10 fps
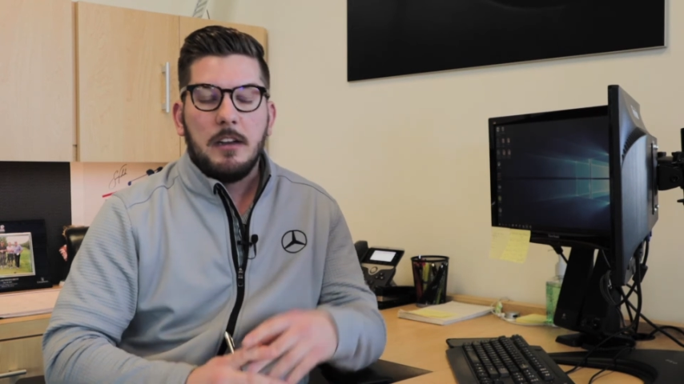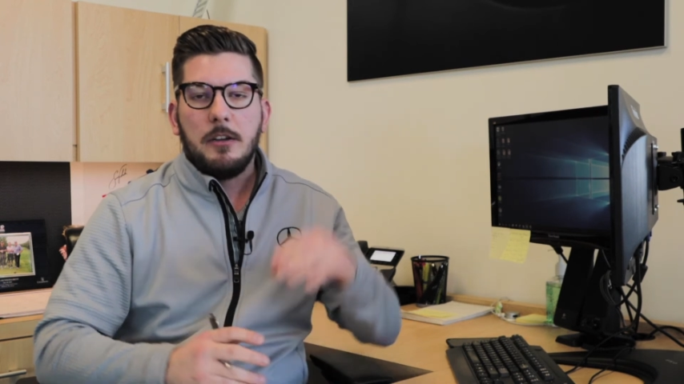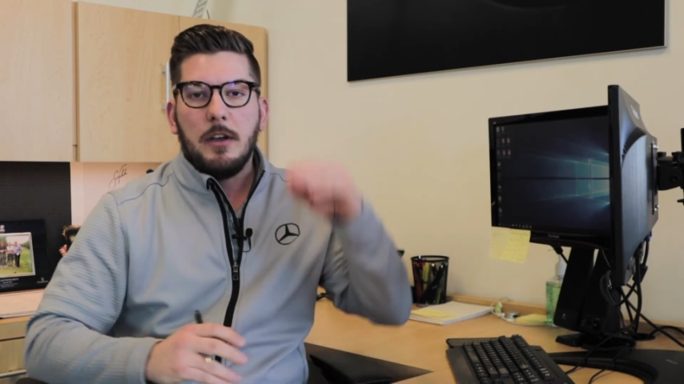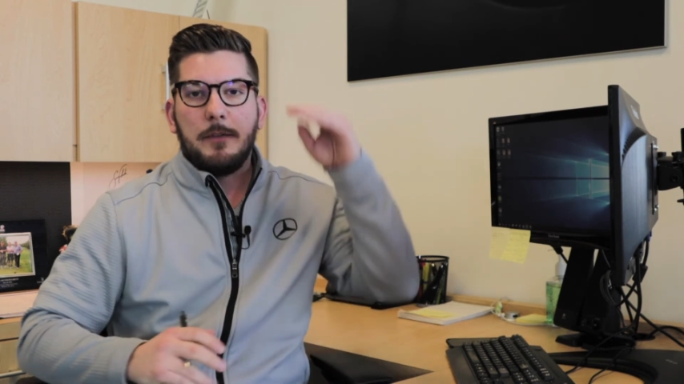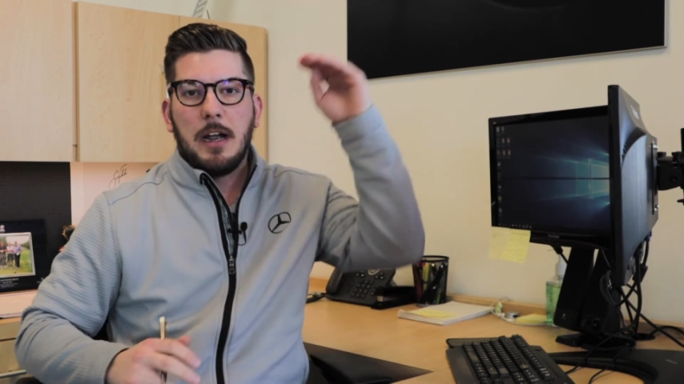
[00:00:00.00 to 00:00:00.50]

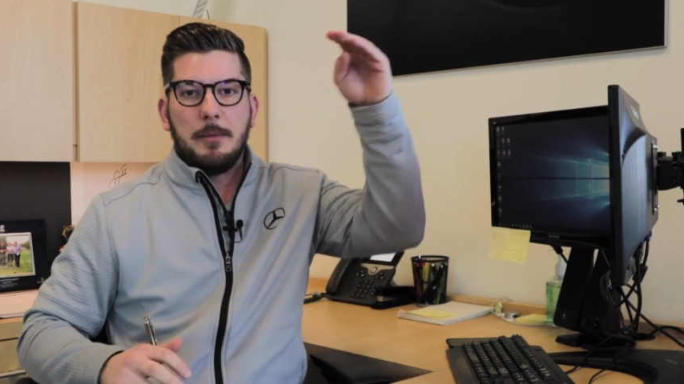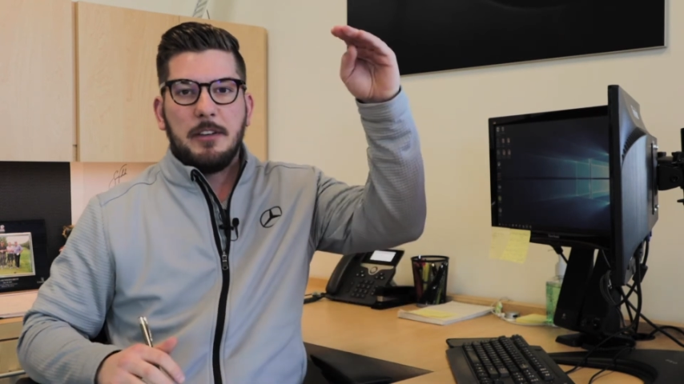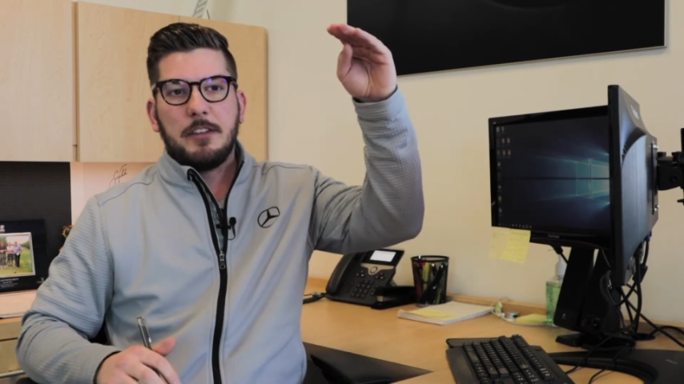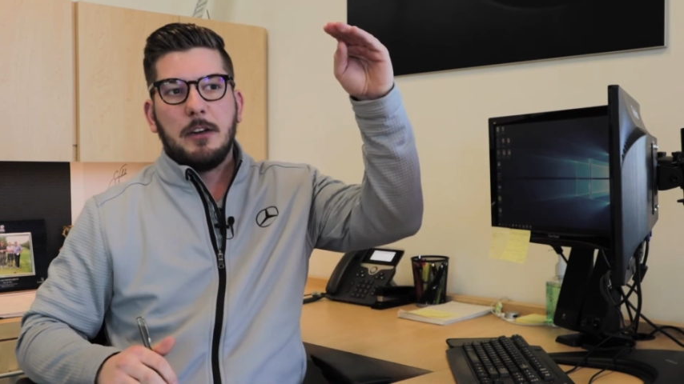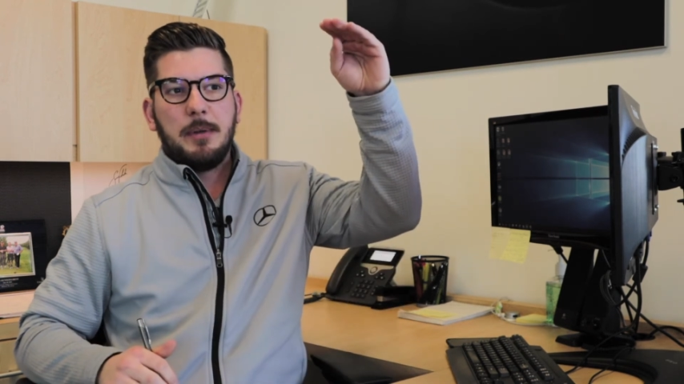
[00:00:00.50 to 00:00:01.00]
You have your
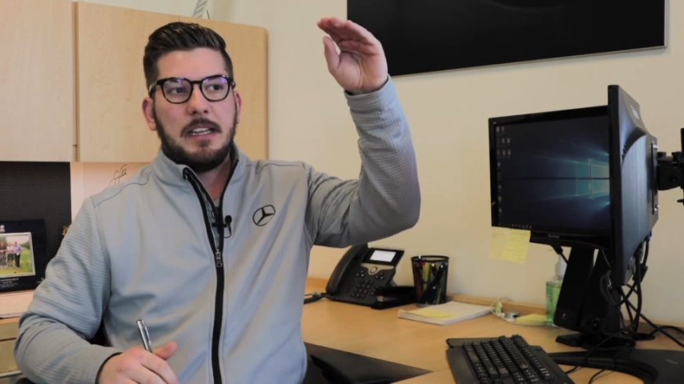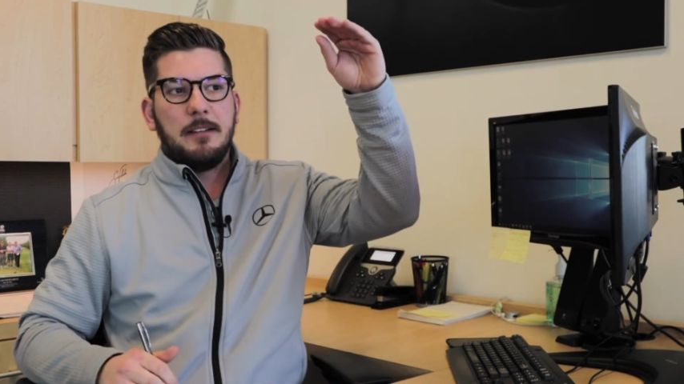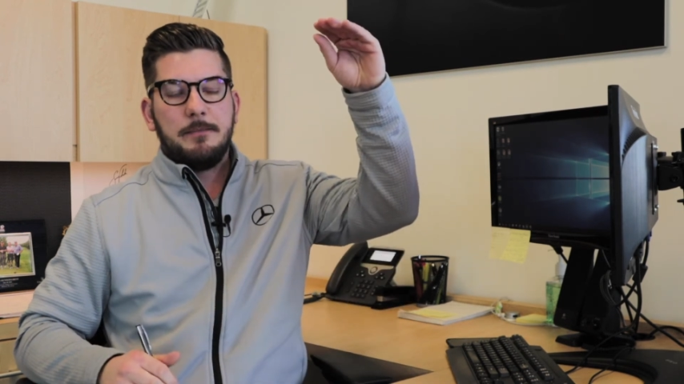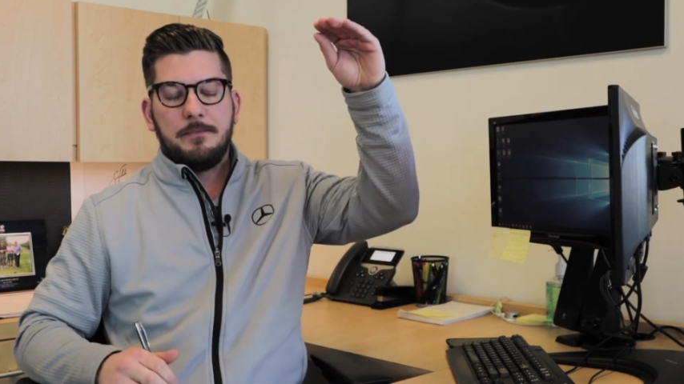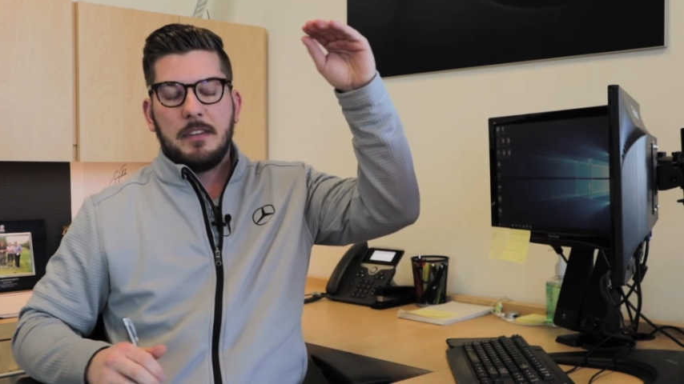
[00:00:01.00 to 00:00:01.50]

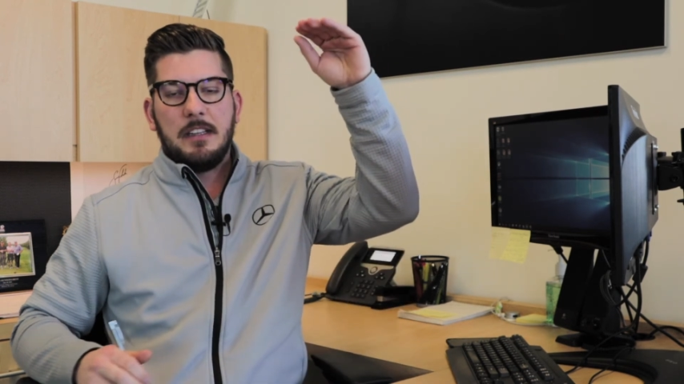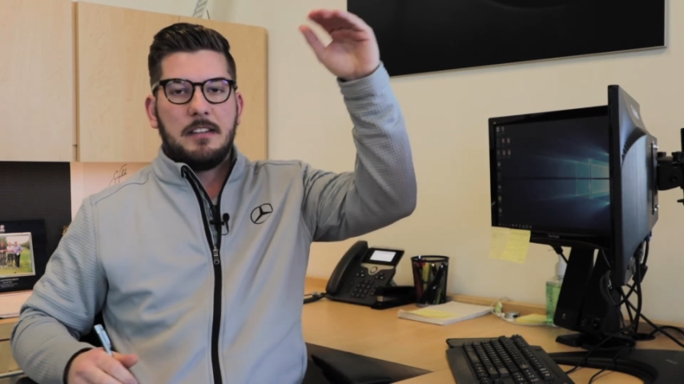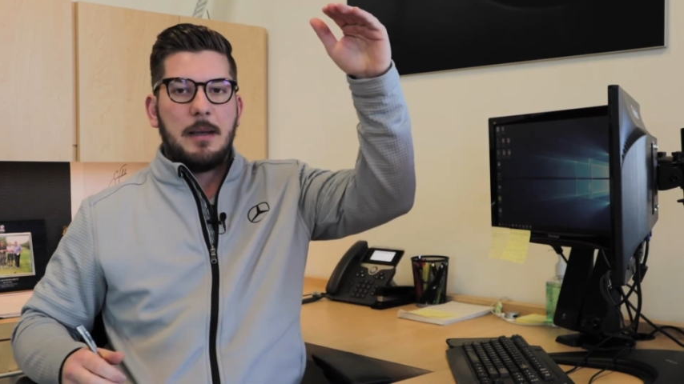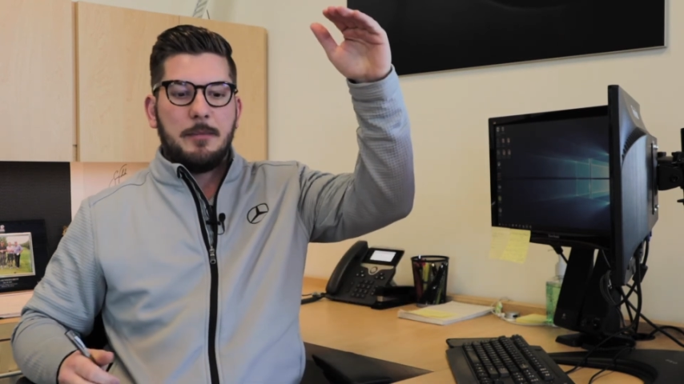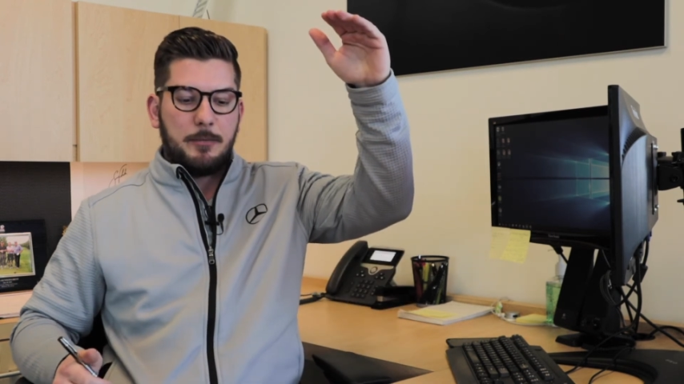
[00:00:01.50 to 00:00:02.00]
MSRP
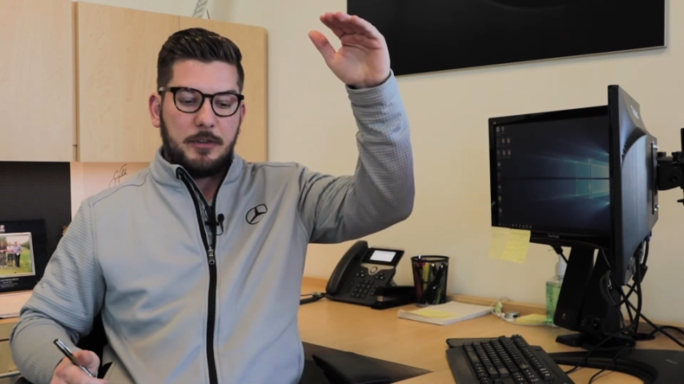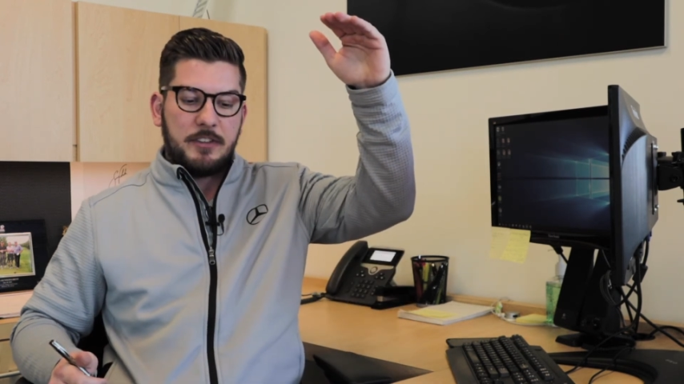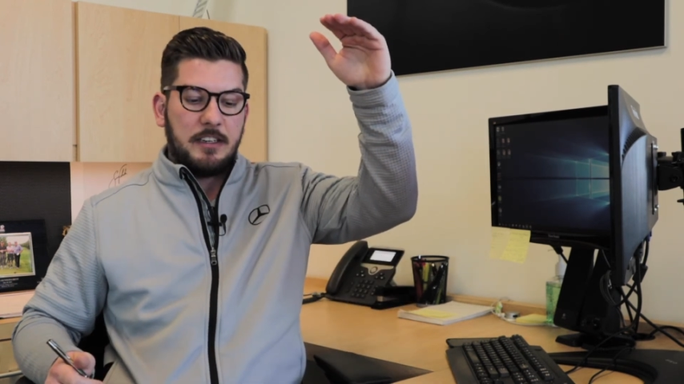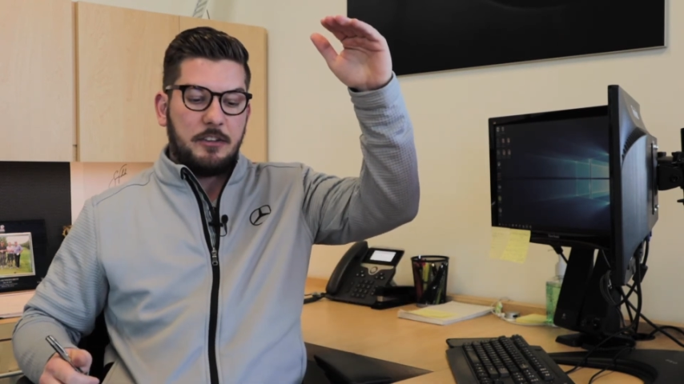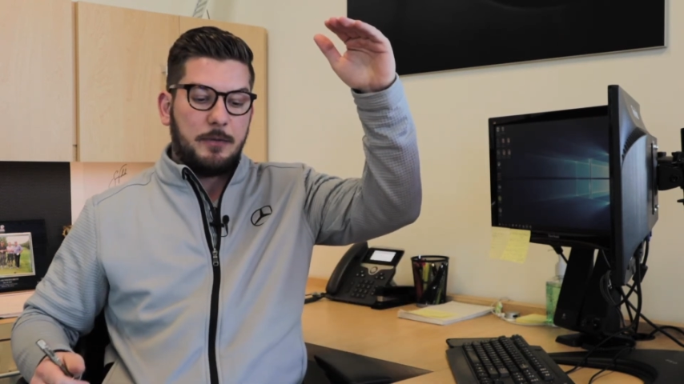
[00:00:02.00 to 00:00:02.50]
times the
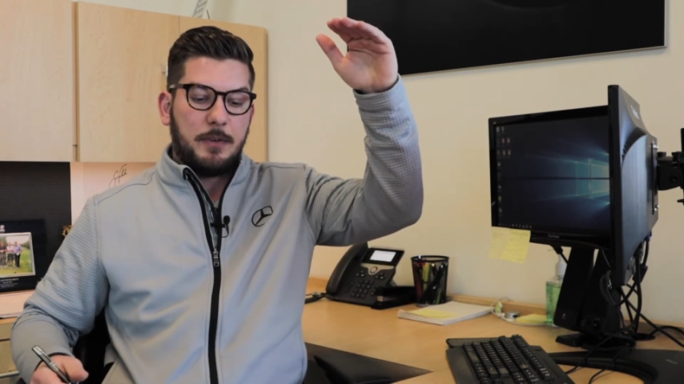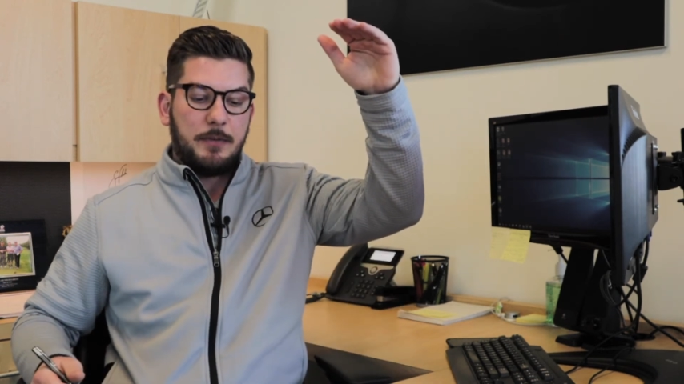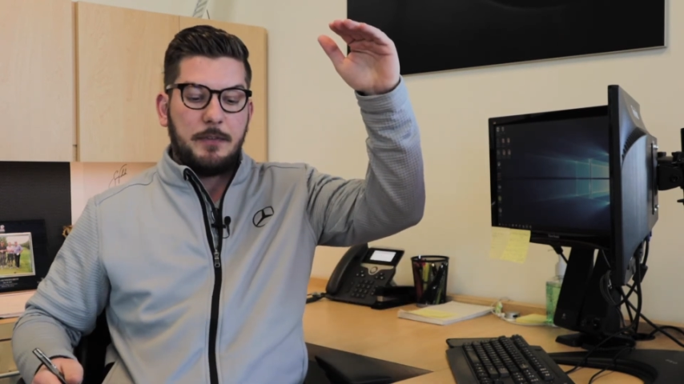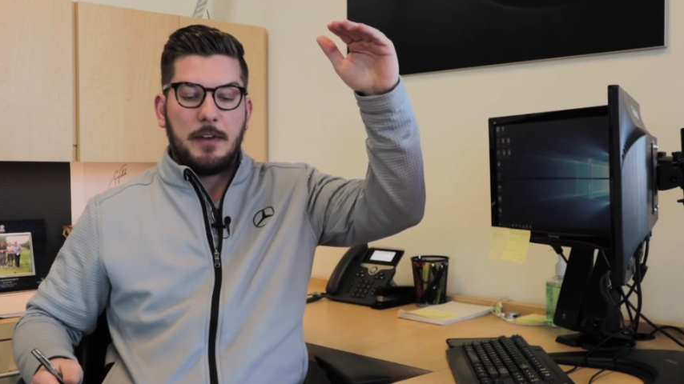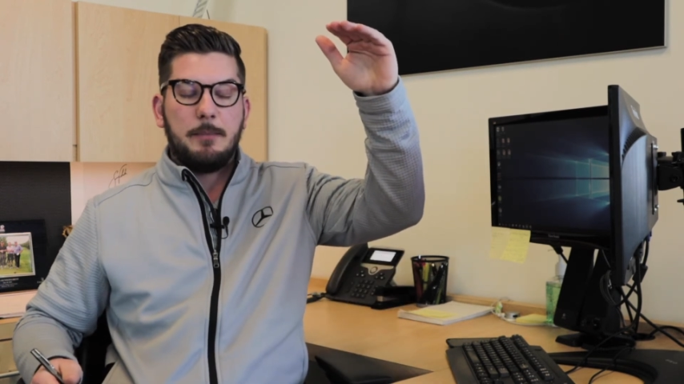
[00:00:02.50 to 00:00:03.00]
percentage,
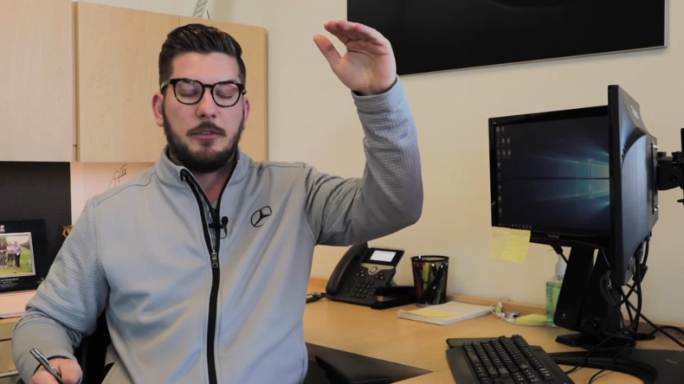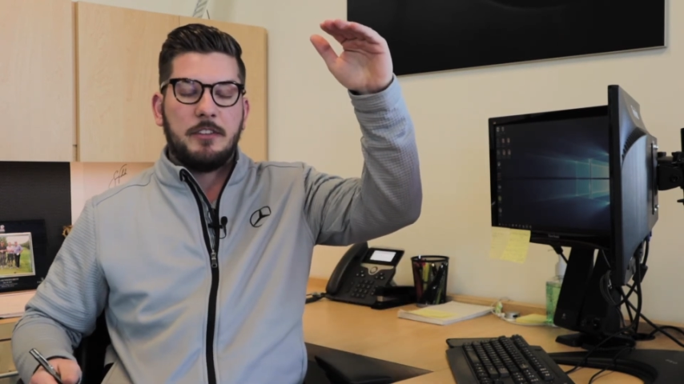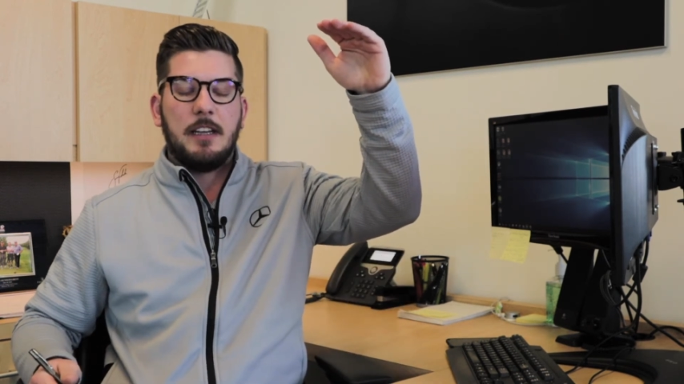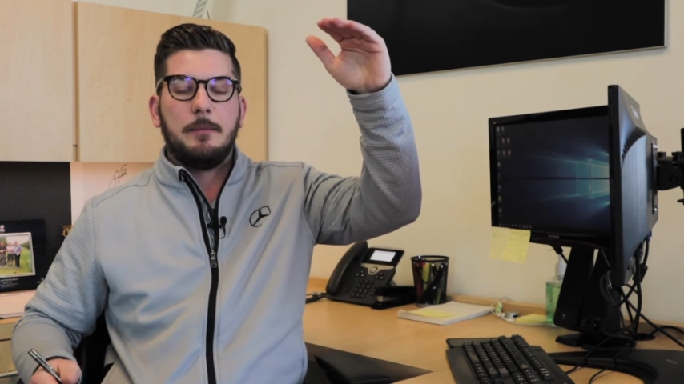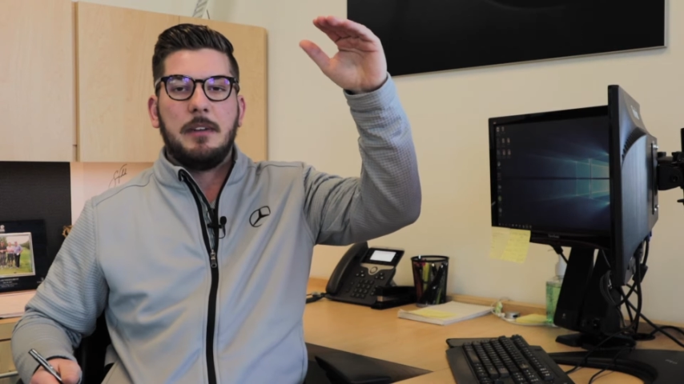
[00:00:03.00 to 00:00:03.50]

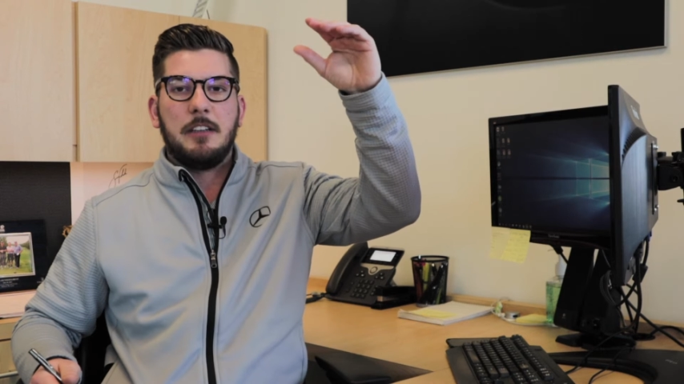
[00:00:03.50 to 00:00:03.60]
55%,